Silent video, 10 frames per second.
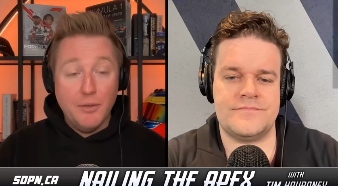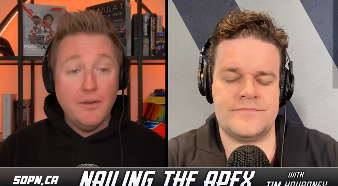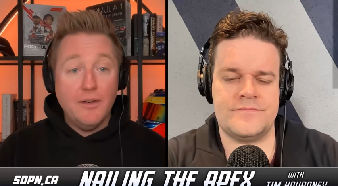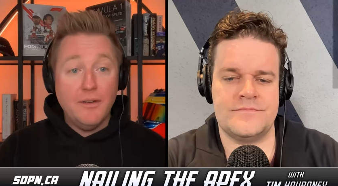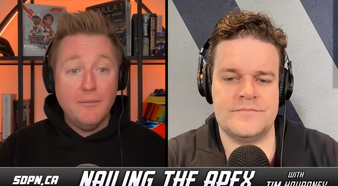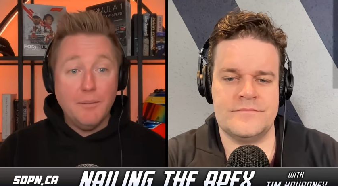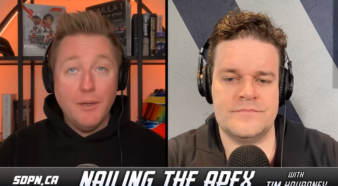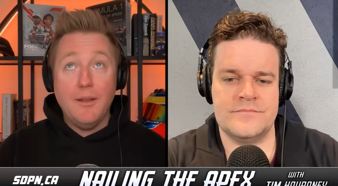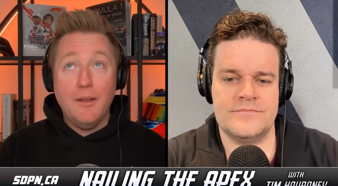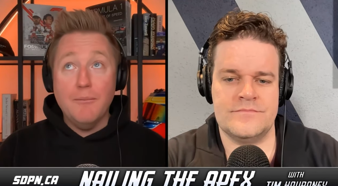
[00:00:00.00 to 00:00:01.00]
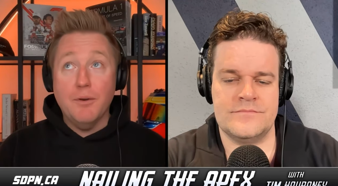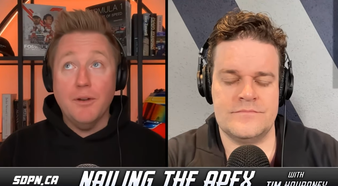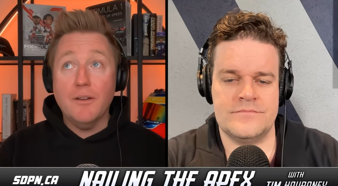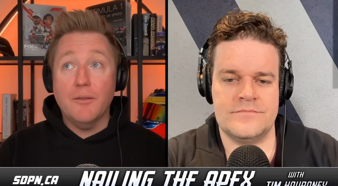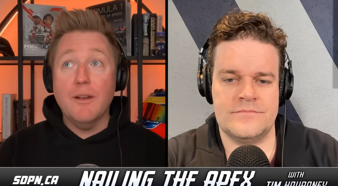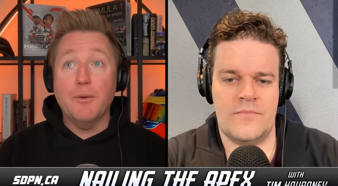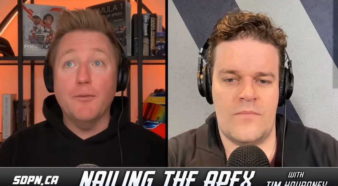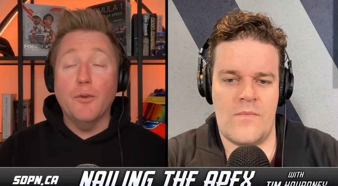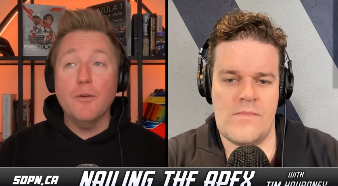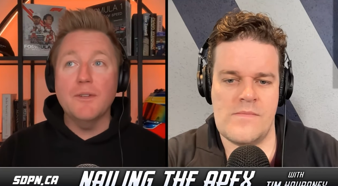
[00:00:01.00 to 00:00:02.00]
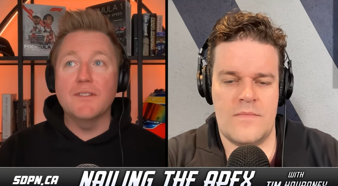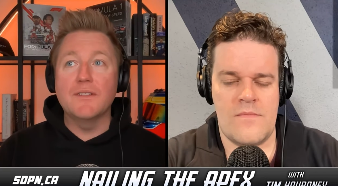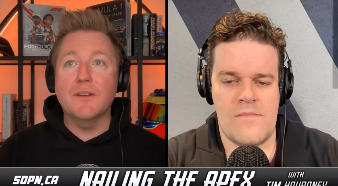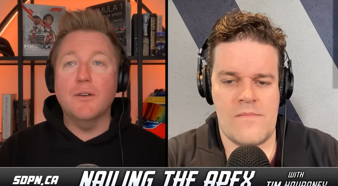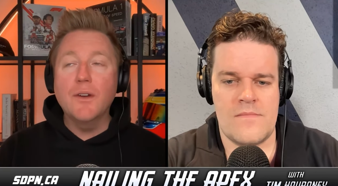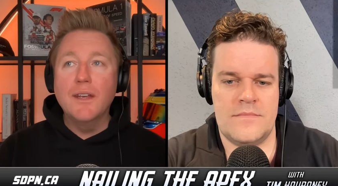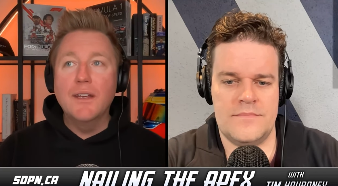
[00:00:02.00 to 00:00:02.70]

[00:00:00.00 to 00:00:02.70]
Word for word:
Speaker 1: put on a, and put on a great performance. And so,